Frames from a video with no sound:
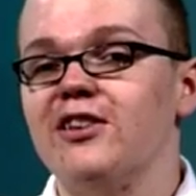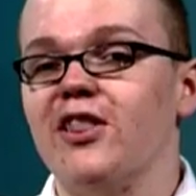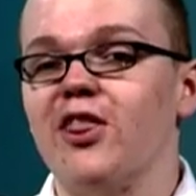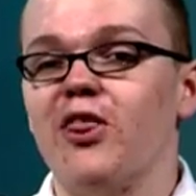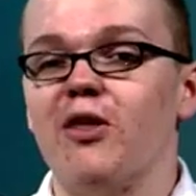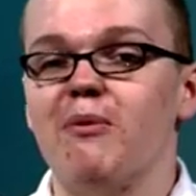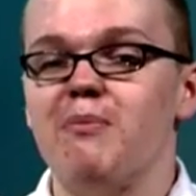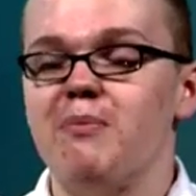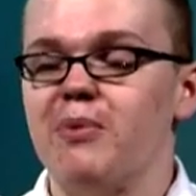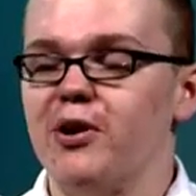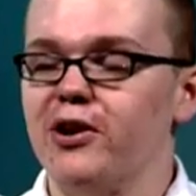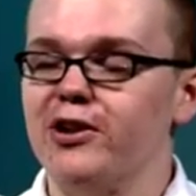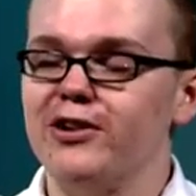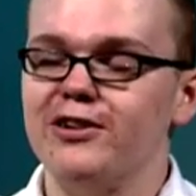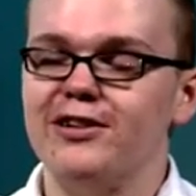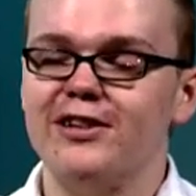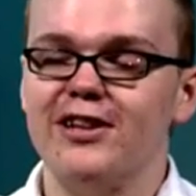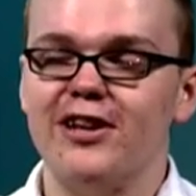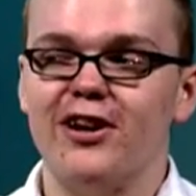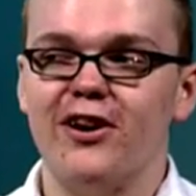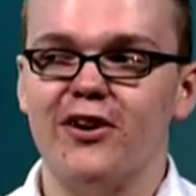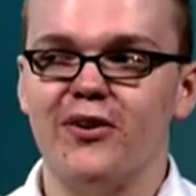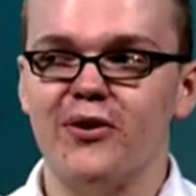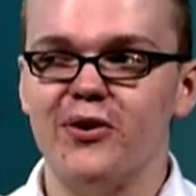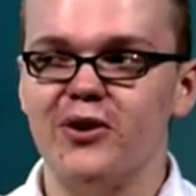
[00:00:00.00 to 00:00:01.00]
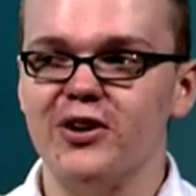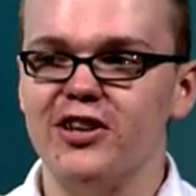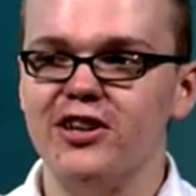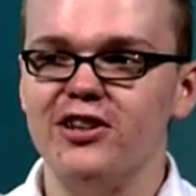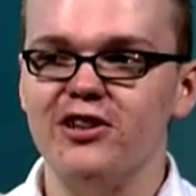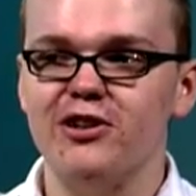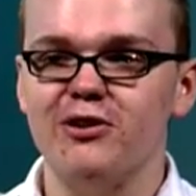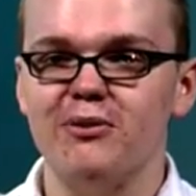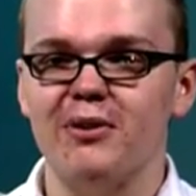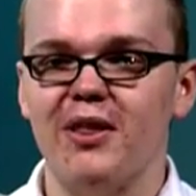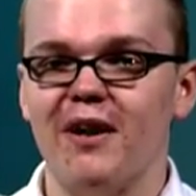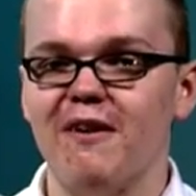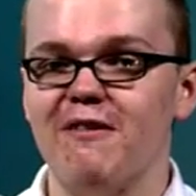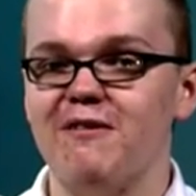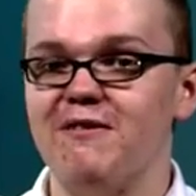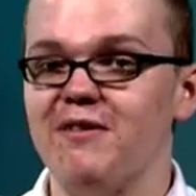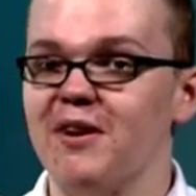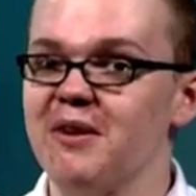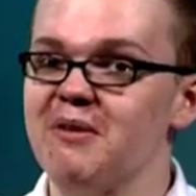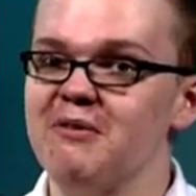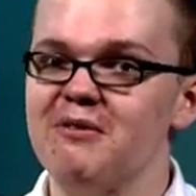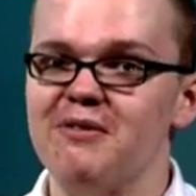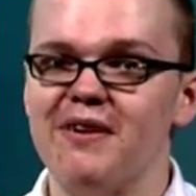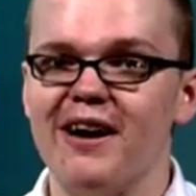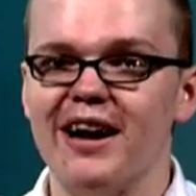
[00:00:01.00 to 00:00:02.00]
the person in our audience with a
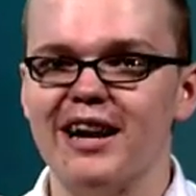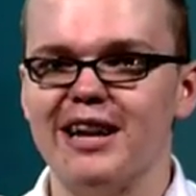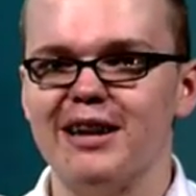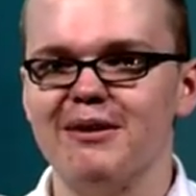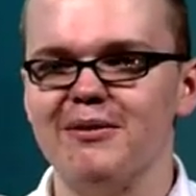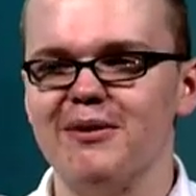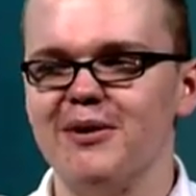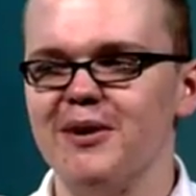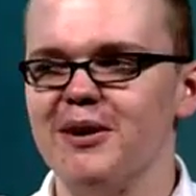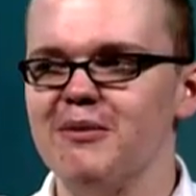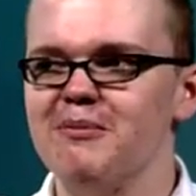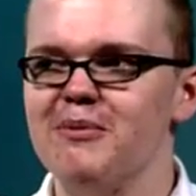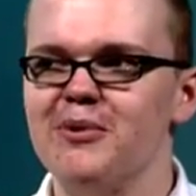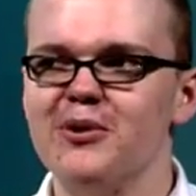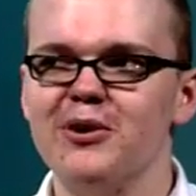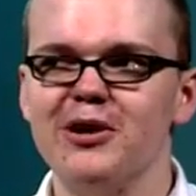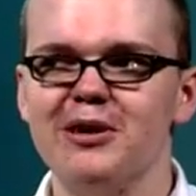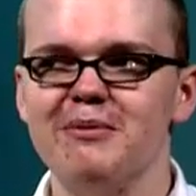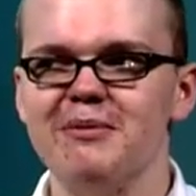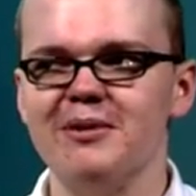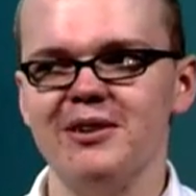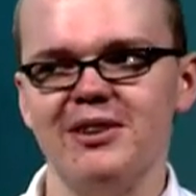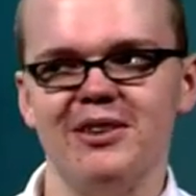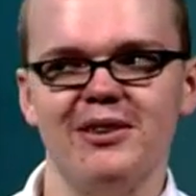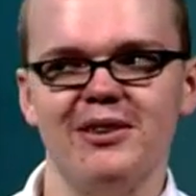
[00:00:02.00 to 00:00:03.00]
fun fact about Portsmouth?